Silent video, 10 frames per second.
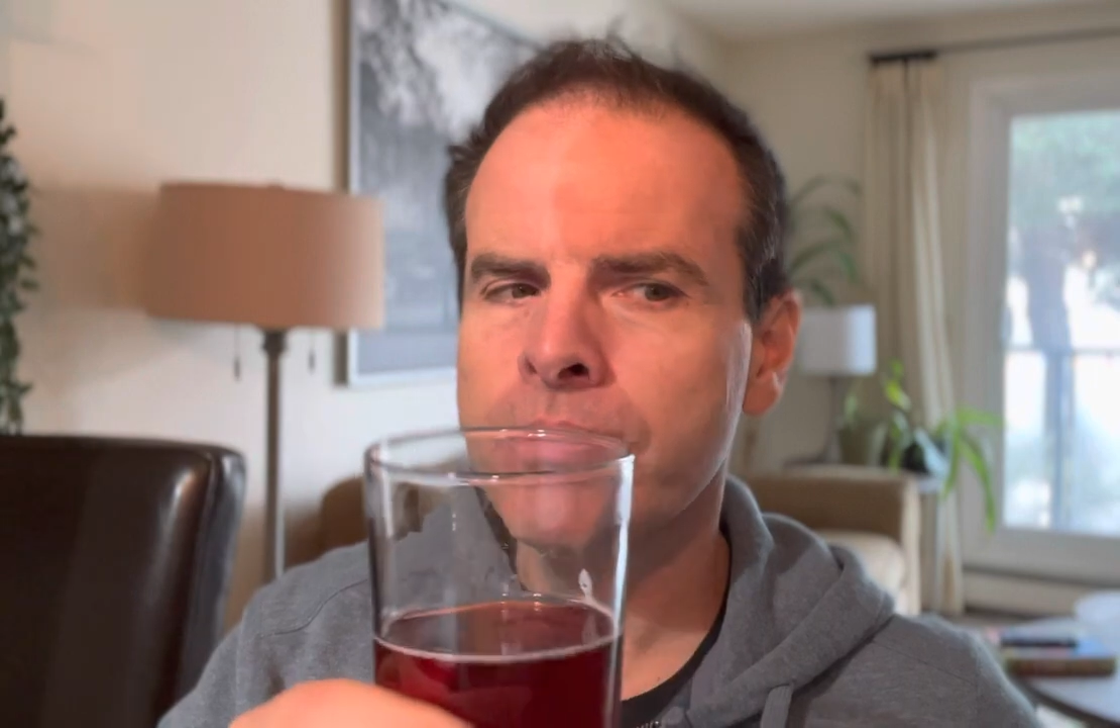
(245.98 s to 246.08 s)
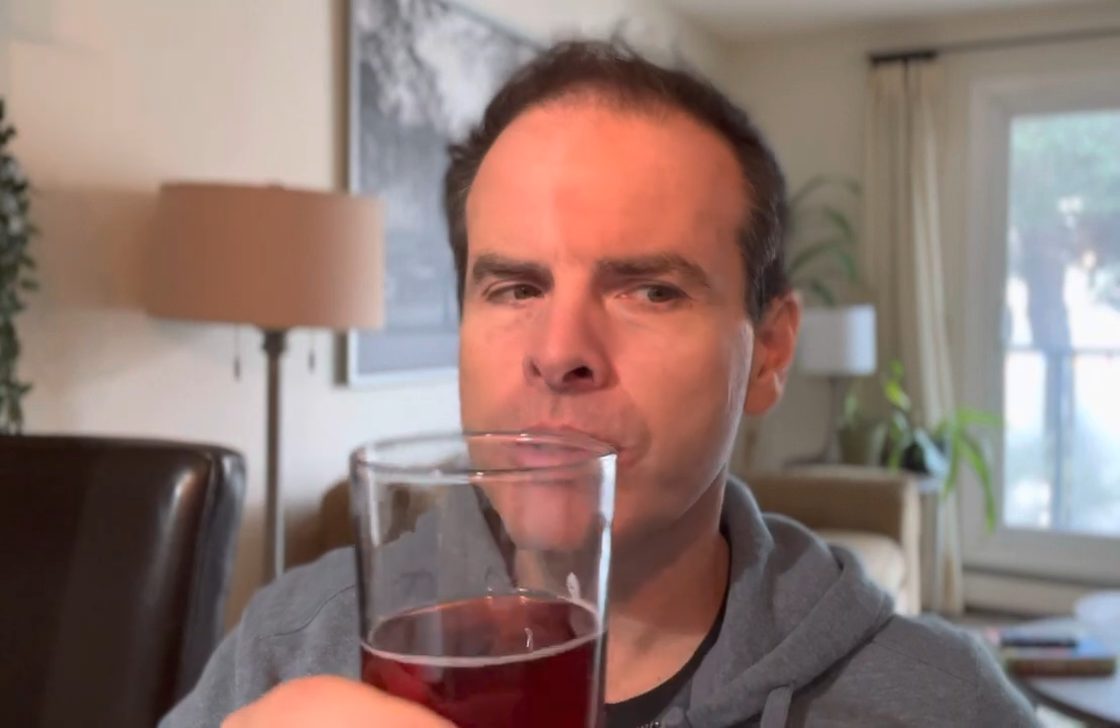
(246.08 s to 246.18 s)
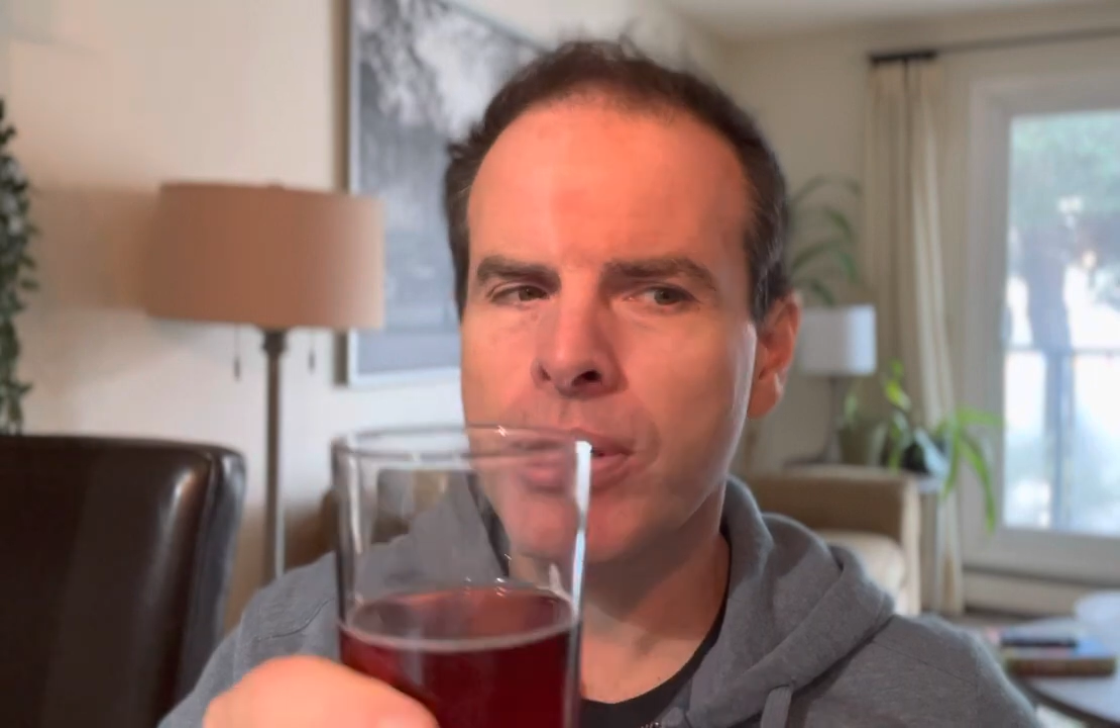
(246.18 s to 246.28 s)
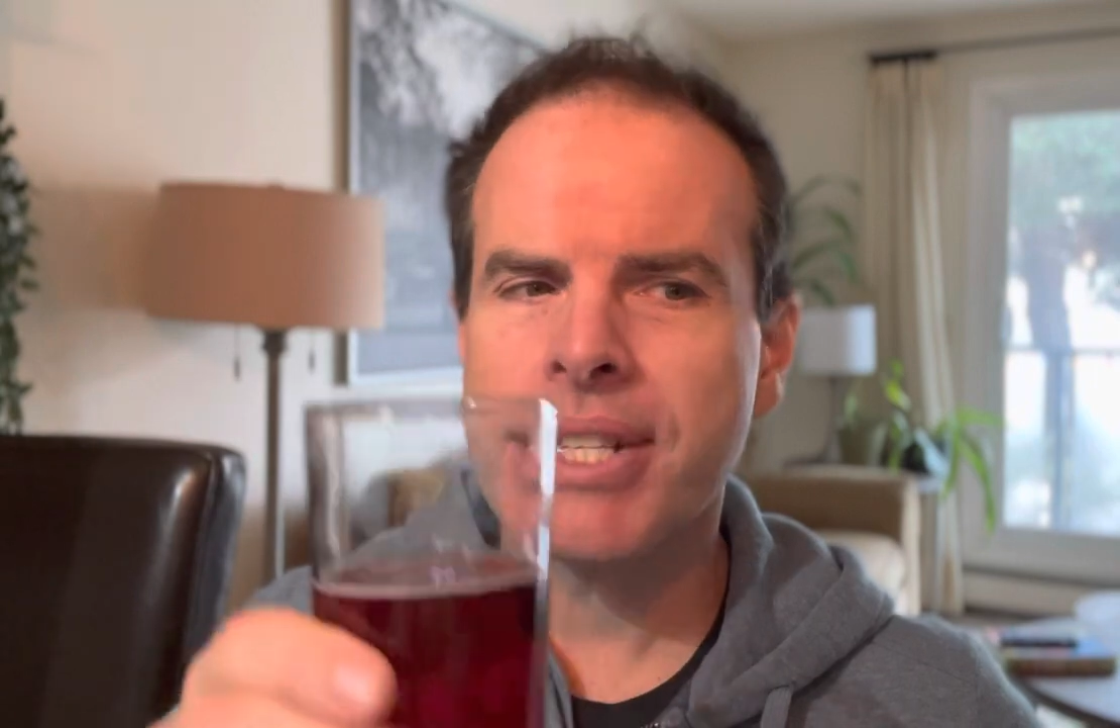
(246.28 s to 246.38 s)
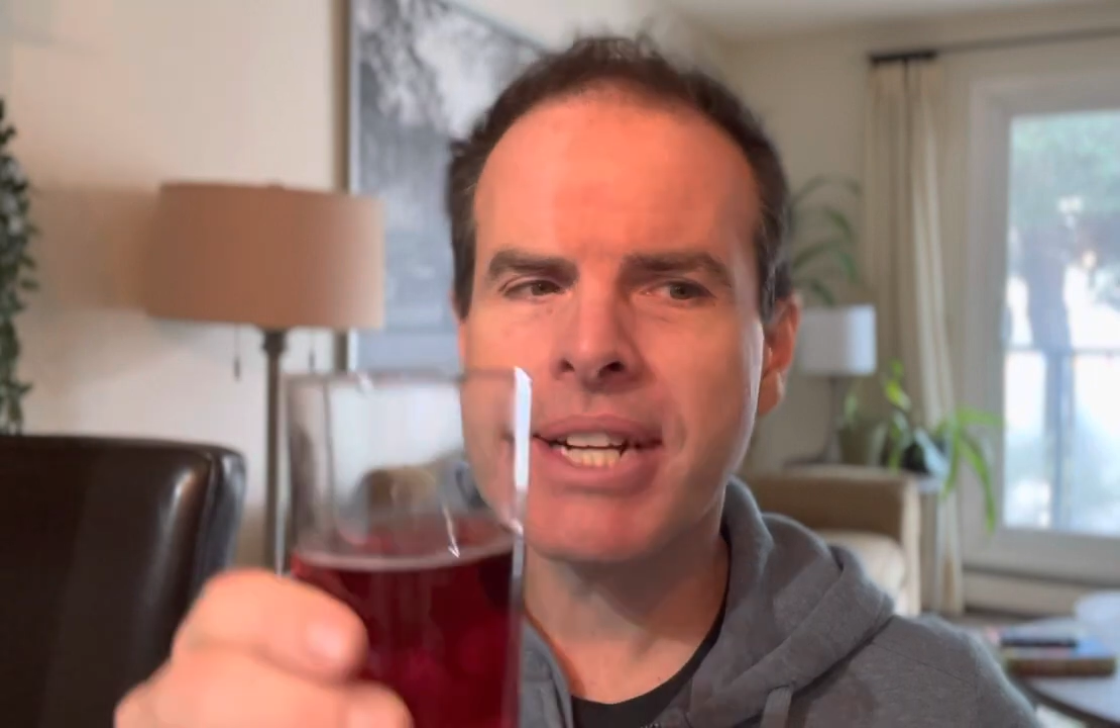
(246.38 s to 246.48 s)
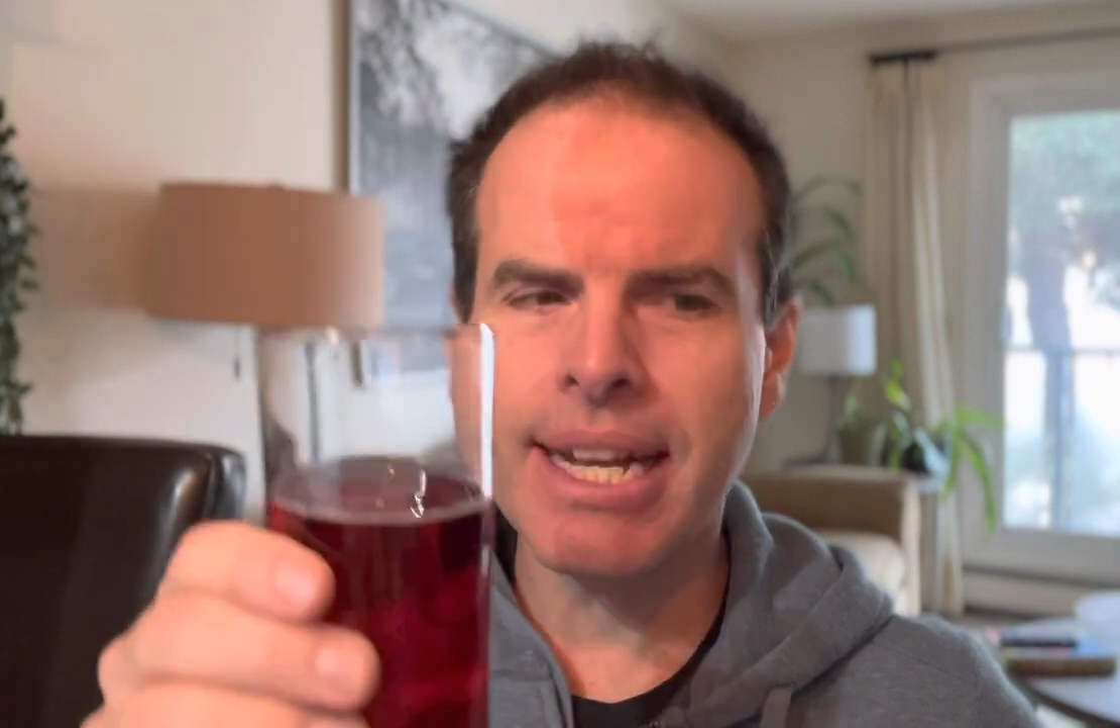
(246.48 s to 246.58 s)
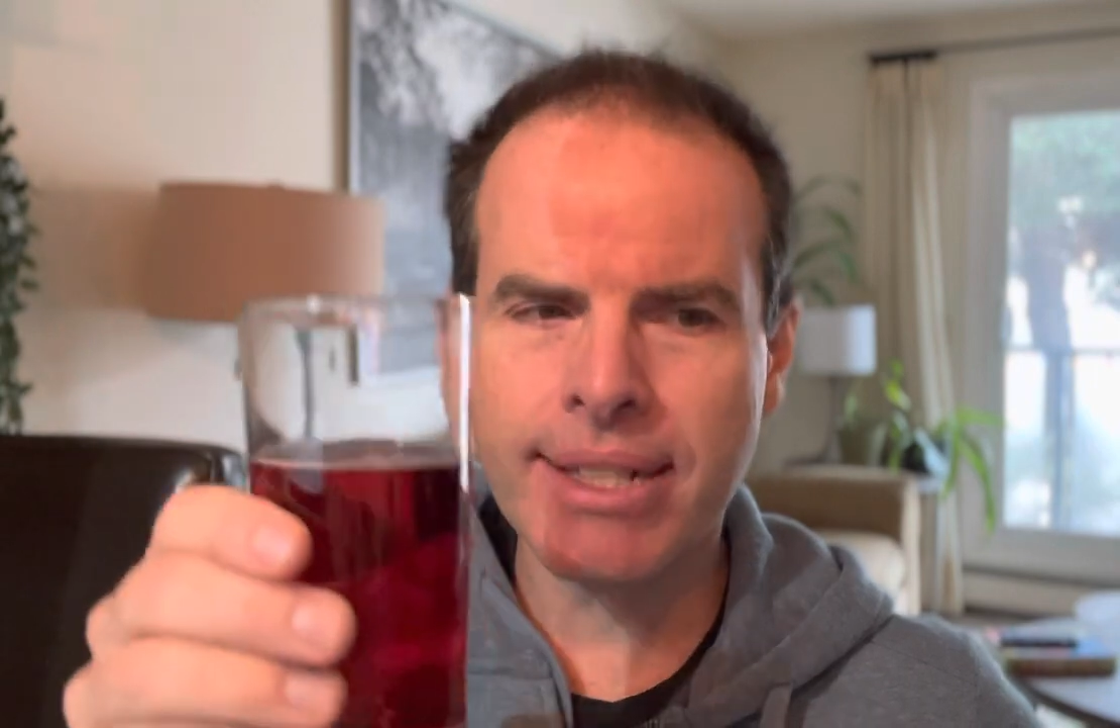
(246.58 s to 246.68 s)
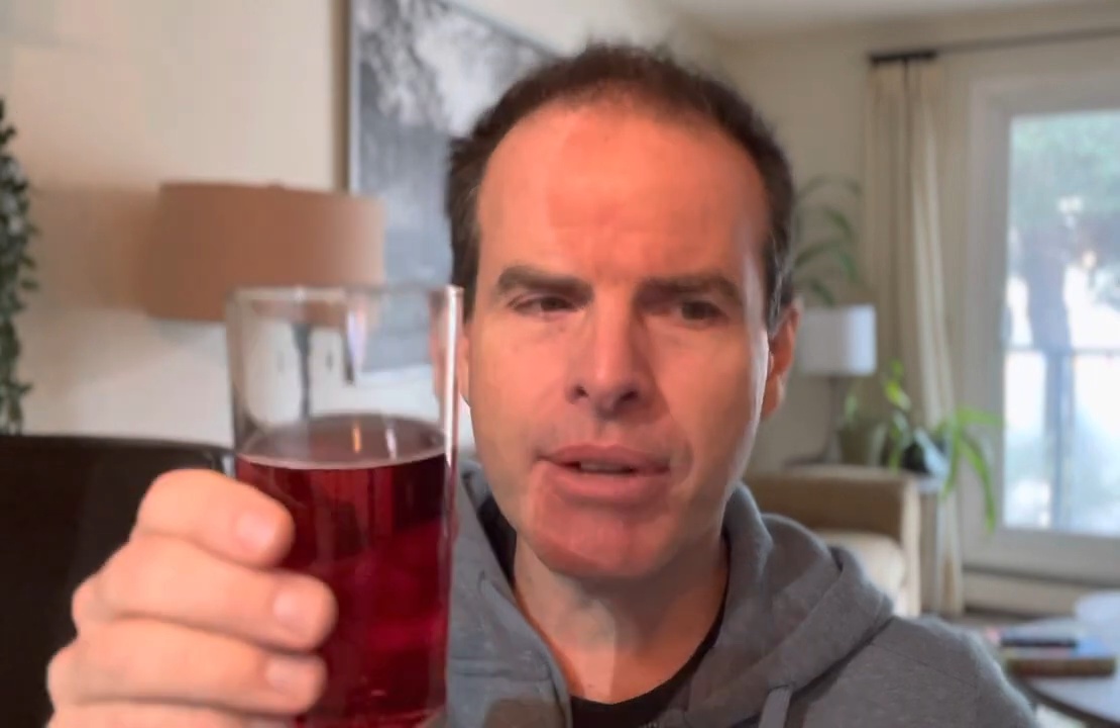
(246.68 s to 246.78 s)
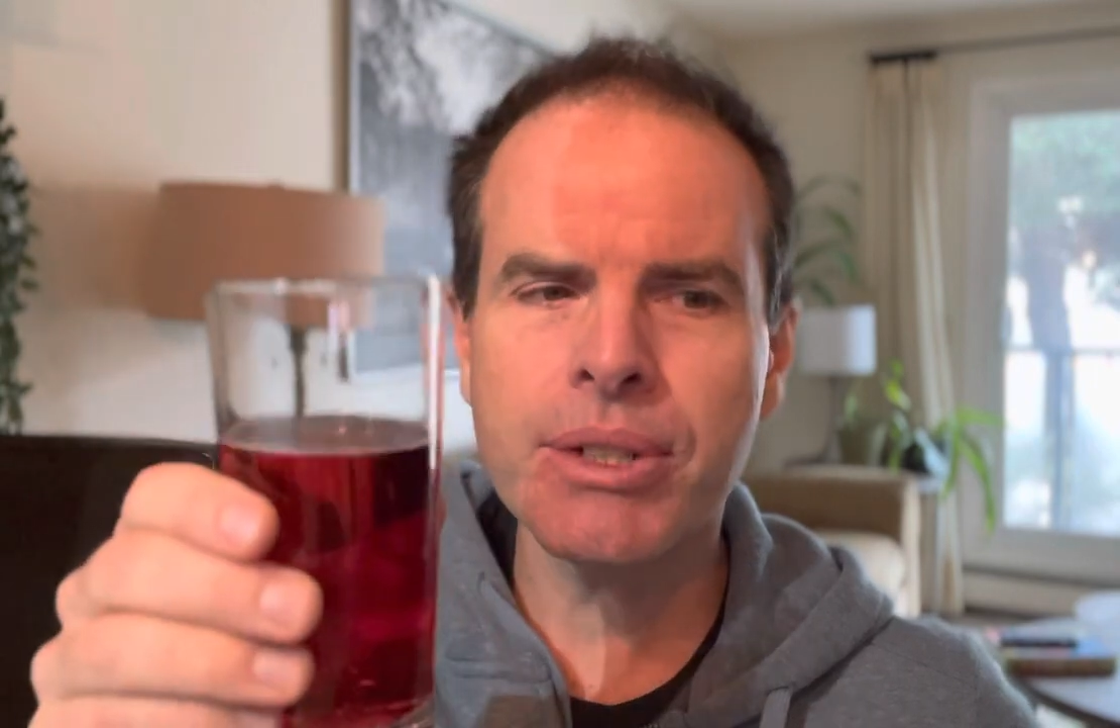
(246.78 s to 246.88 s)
Oh, it's nice. I